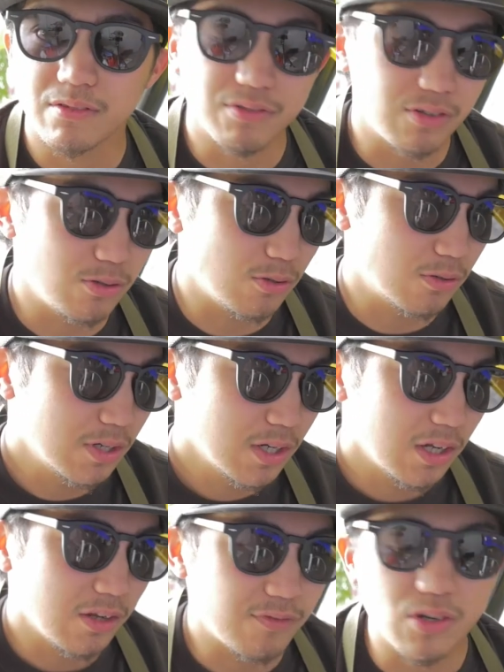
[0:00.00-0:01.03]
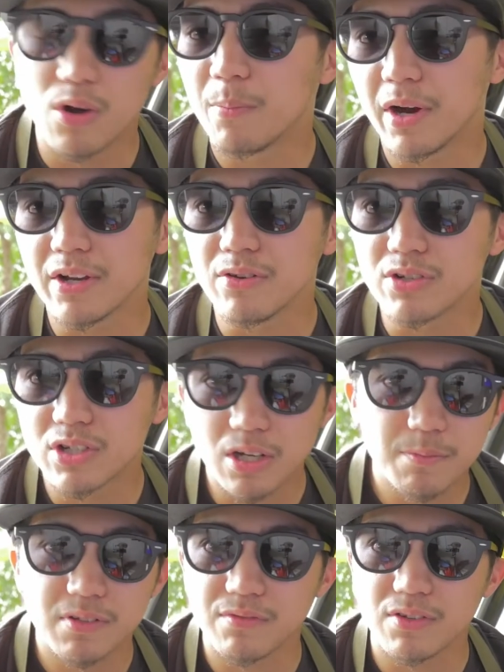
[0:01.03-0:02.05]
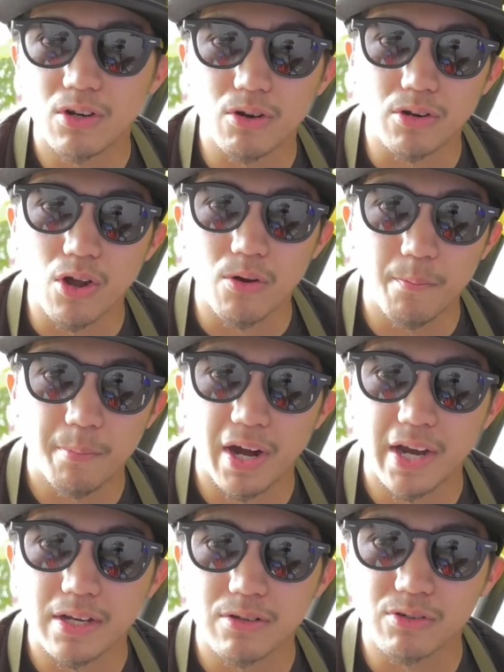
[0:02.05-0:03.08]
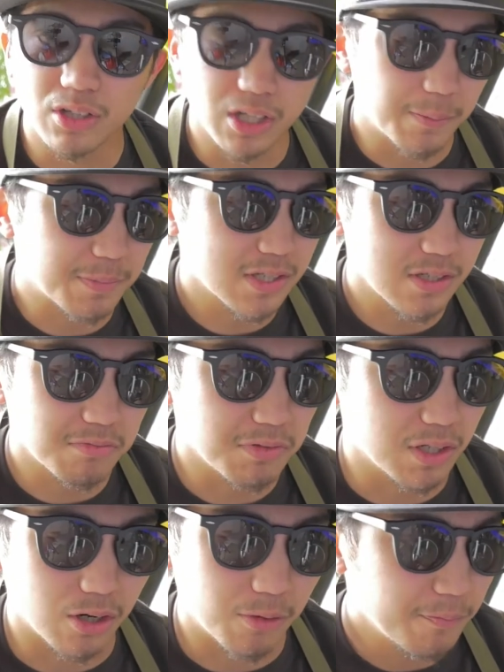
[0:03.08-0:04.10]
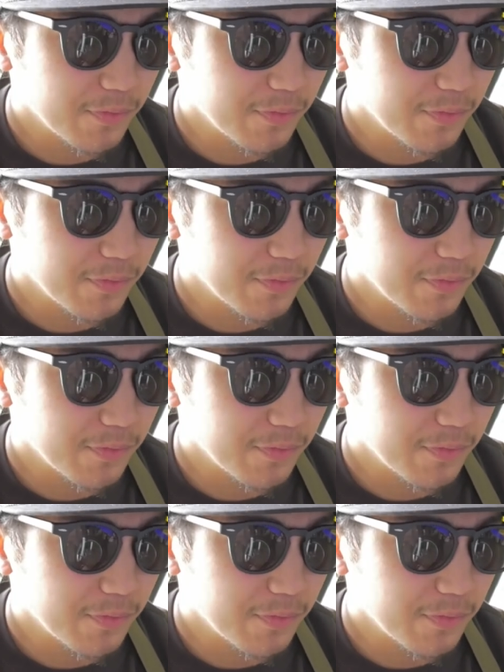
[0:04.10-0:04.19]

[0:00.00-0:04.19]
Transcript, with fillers: If you if you don't buy new shims, if you don't buy new clips, you know,